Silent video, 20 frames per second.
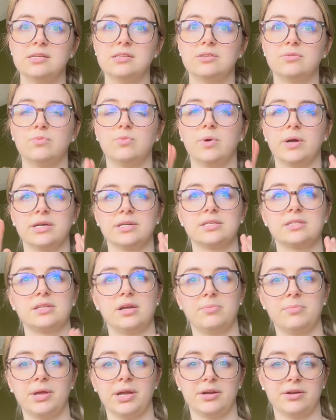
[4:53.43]
where
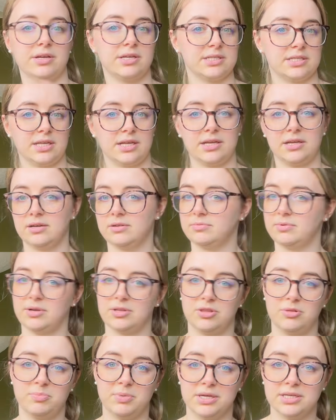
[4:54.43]
some areas
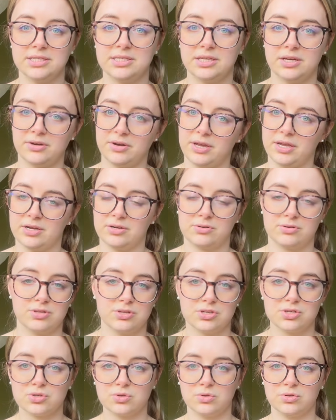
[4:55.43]
around the bust area or
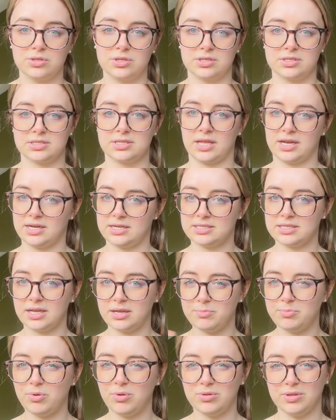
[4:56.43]
the shoulders, then it's
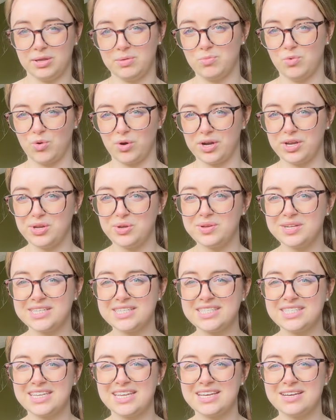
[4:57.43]
pulling more, and you can
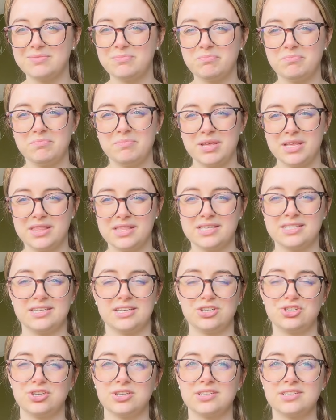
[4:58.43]
see it in the
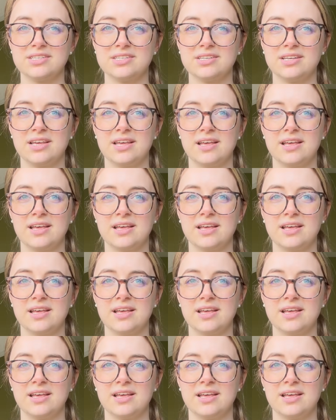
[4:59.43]
stitches.